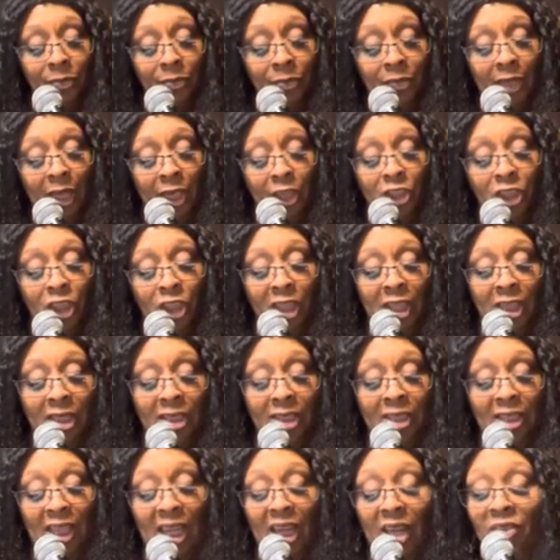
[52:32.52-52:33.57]
that she
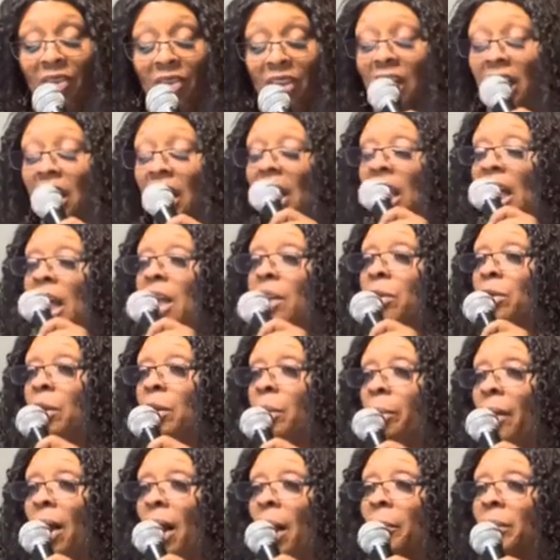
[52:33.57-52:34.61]
conceived it in
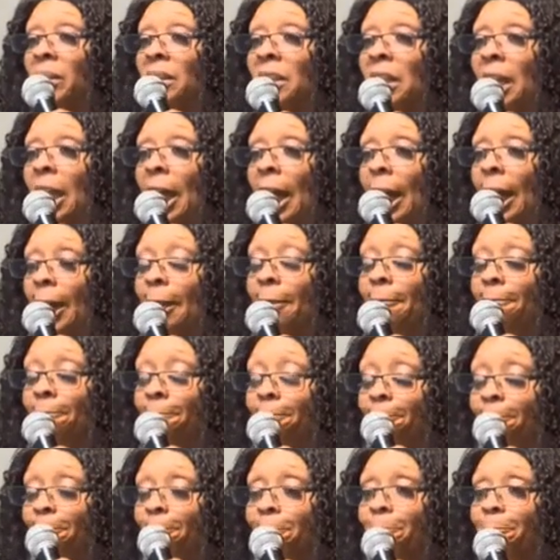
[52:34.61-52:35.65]
the promised land.
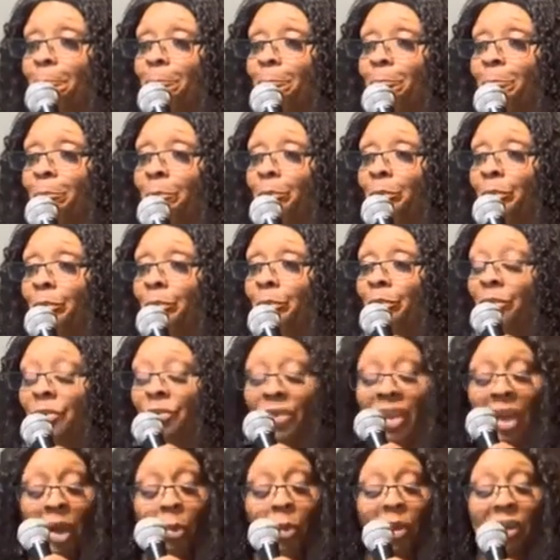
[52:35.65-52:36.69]
Mm-hmm.
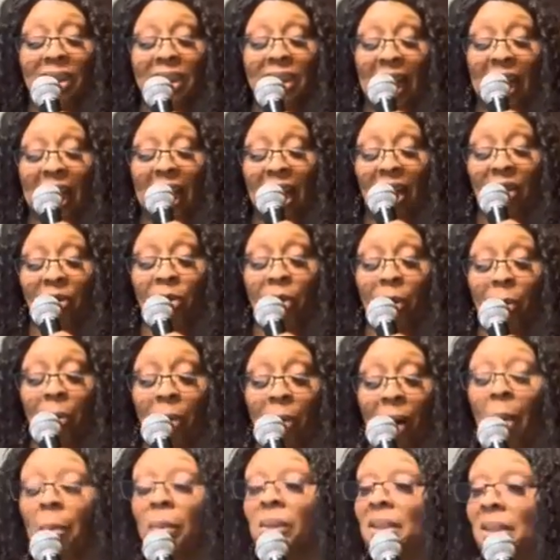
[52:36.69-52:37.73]
They was in the
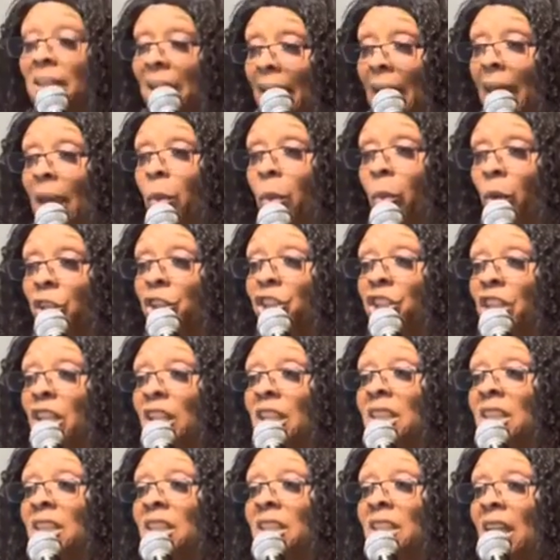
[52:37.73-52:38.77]
promised land when she
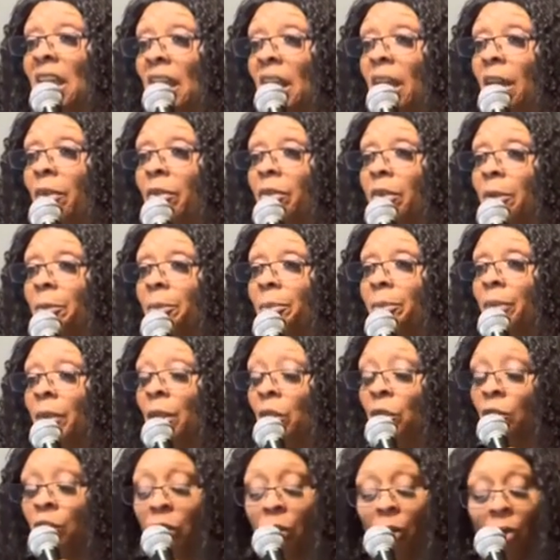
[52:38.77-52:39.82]
conceived.
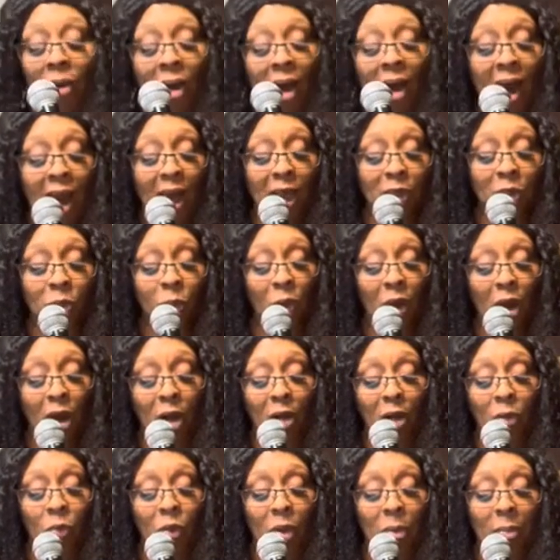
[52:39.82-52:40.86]
So God's
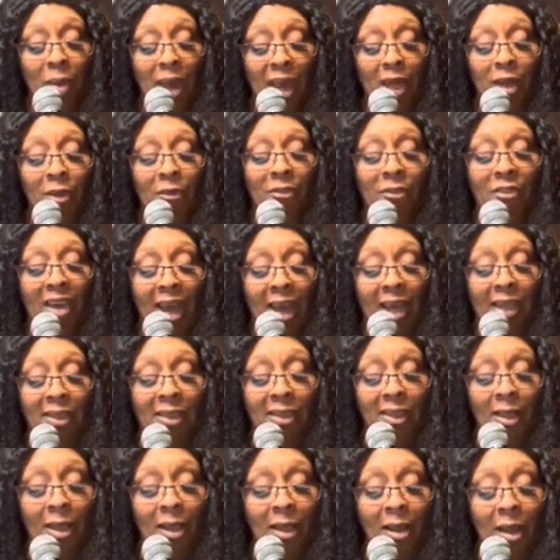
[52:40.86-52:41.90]
word will
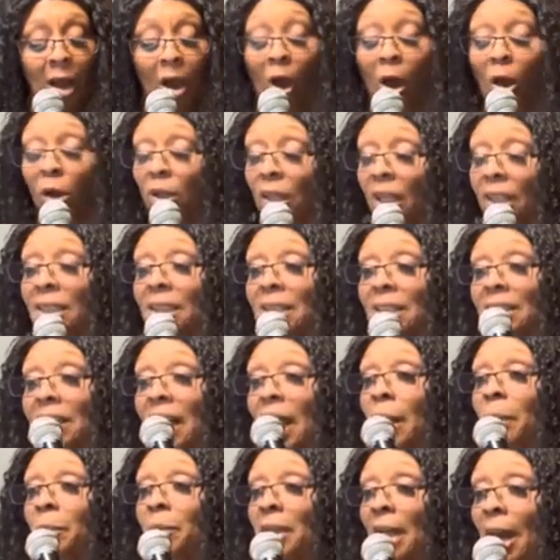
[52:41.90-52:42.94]
manifest all at the
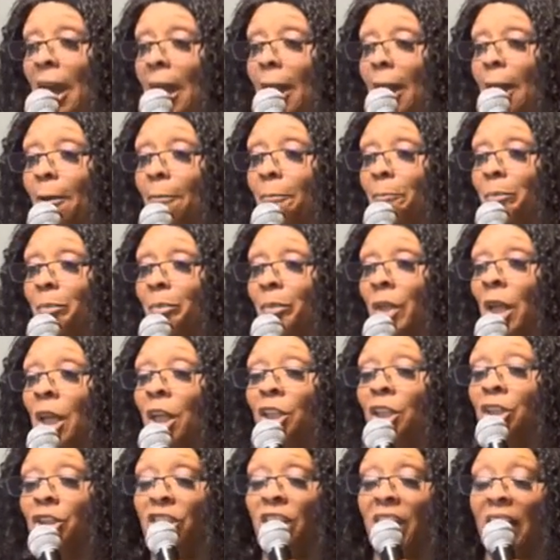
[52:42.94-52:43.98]
same time.
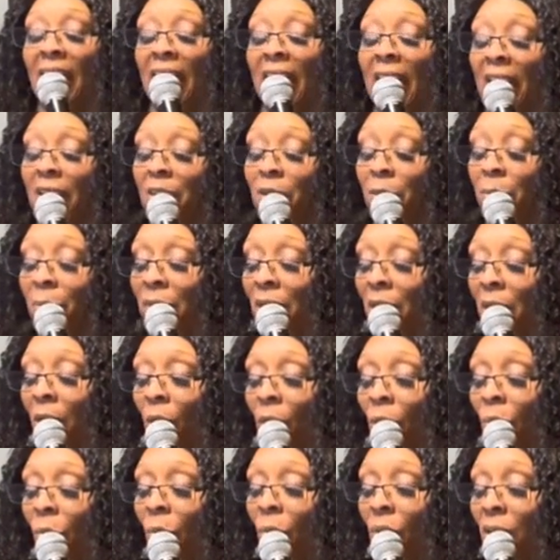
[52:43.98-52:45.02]
She had to be
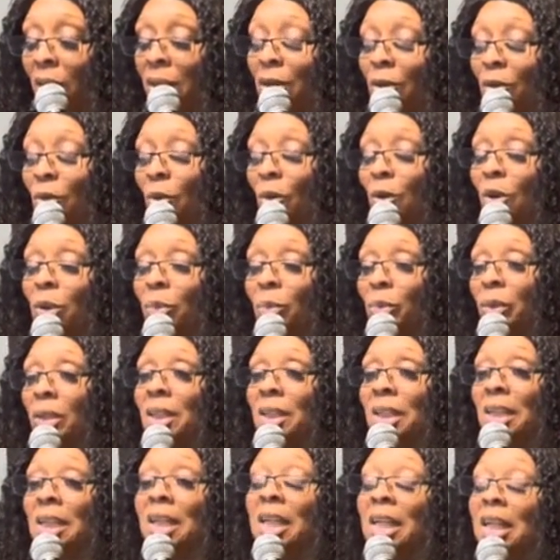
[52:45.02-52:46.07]
on one accord
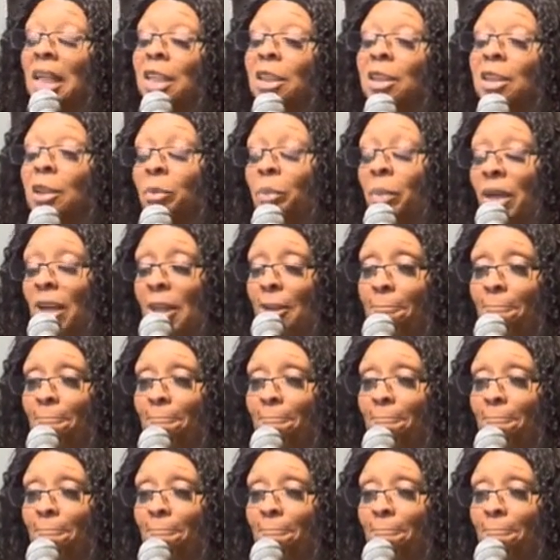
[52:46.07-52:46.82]
with her husband